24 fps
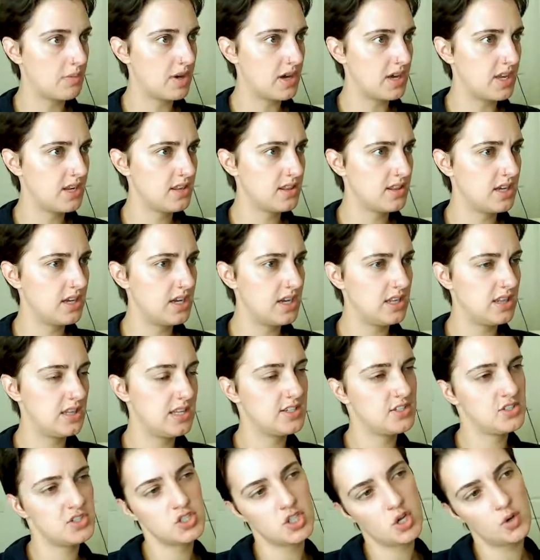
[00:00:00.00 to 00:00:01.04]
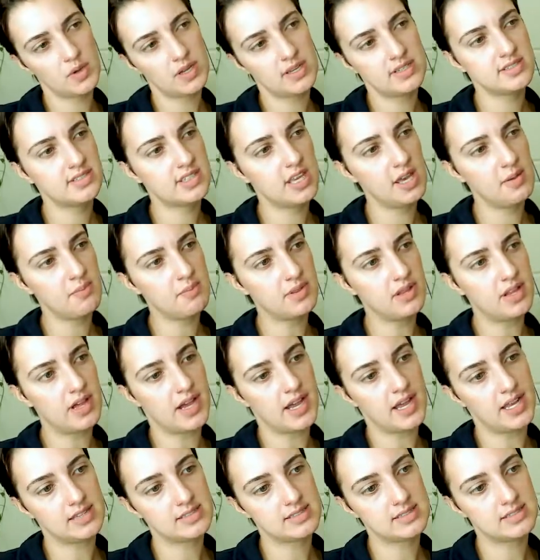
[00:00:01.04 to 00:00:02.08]
kind of thinking these snowy escape
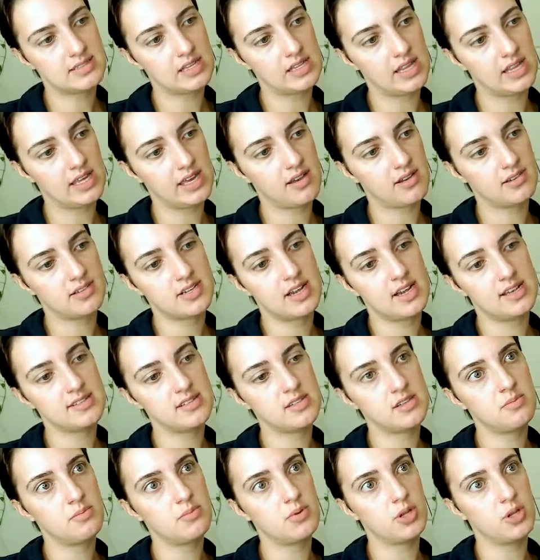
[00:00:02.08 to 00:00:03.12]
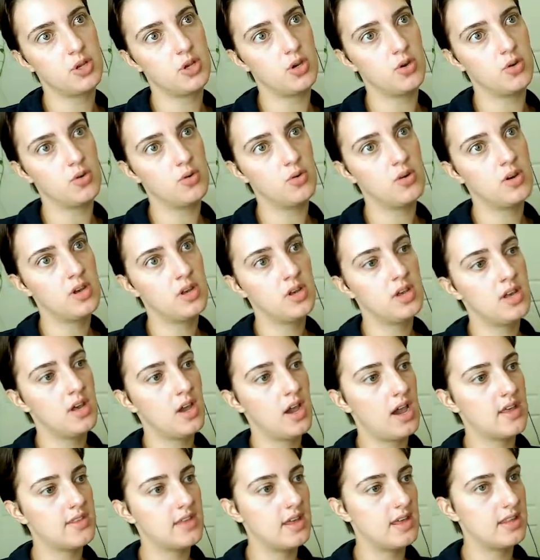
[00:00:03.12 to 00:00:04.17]
blinds because I like how it ties in the blue.
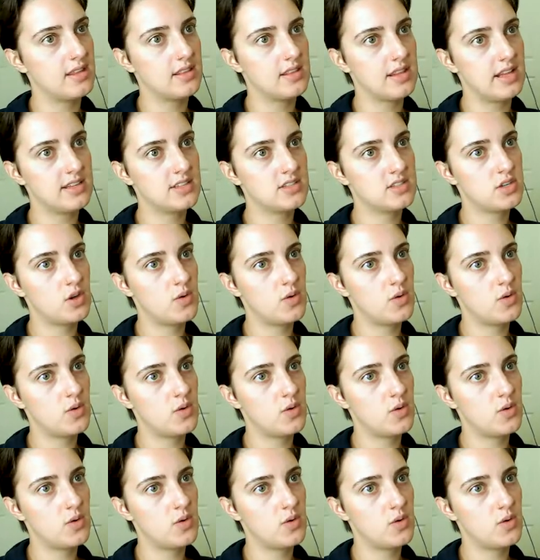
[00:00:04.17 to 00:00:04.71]
And then let's go